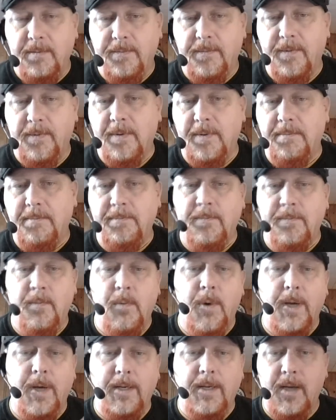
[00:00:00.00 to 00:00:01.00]
from
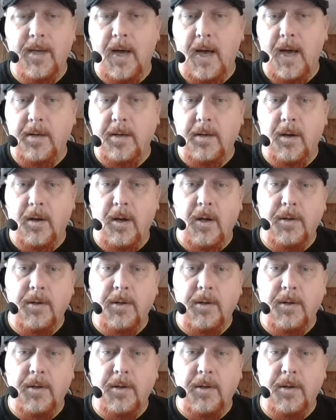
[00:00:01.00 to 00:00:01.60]
what God